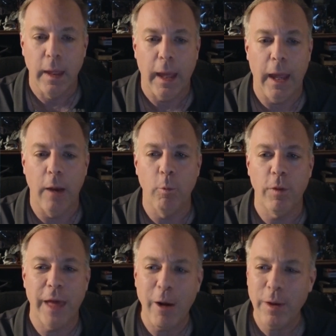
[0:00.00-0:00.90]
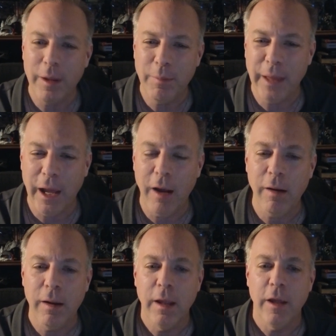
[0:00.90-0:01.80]
And without him
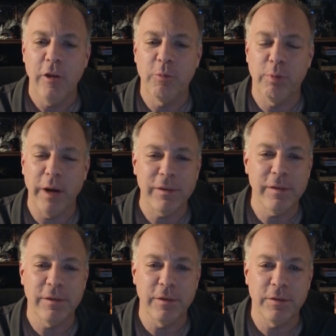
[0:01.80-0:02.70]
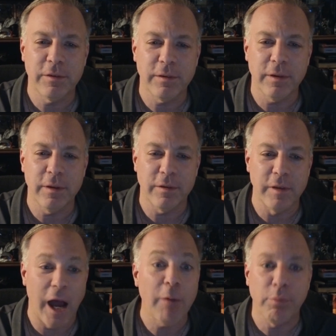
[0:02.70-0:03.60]
there, his presence is his
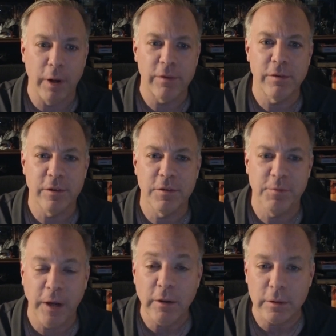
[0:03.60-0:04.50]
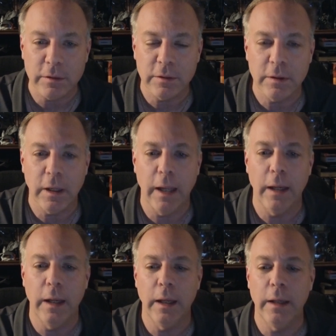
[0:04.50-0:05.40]
non-presence is felt.
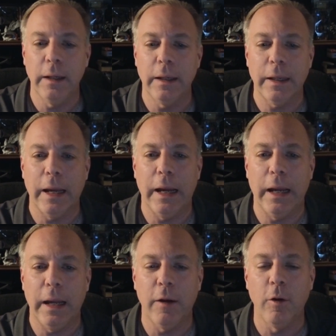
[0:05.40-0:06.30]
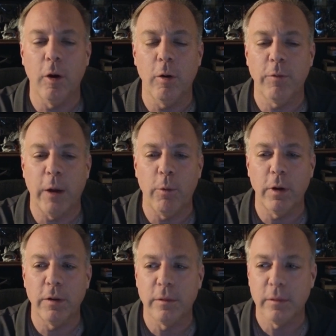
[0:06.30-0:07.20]
And I, I don't know if I would
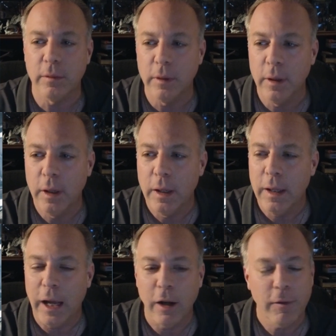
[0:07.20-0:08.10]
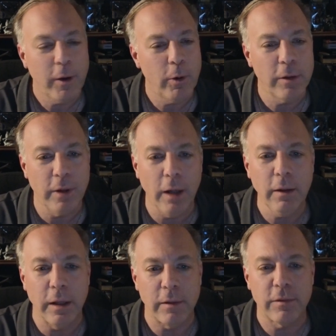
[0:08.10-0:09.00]
have, I don't know if I would have
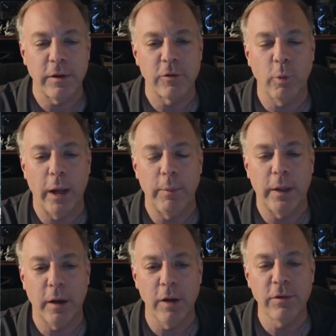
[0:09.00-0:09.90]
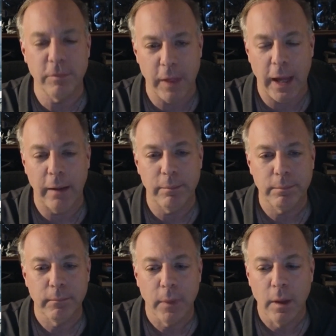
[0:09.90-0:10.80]
done this this way because of that.
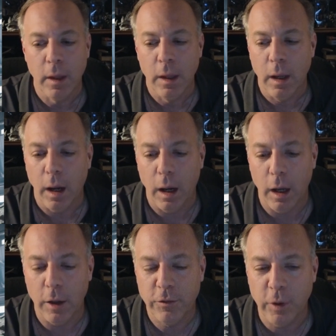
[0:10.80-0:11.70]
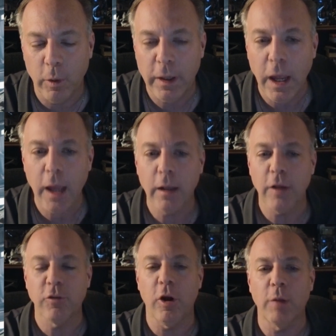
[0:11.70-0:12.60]
Uh, so again,
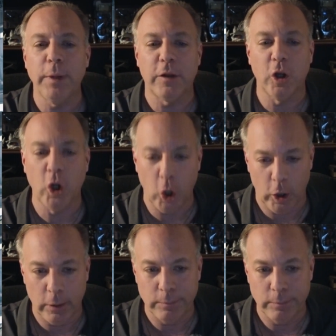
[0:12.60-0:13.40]
let's talk about the good.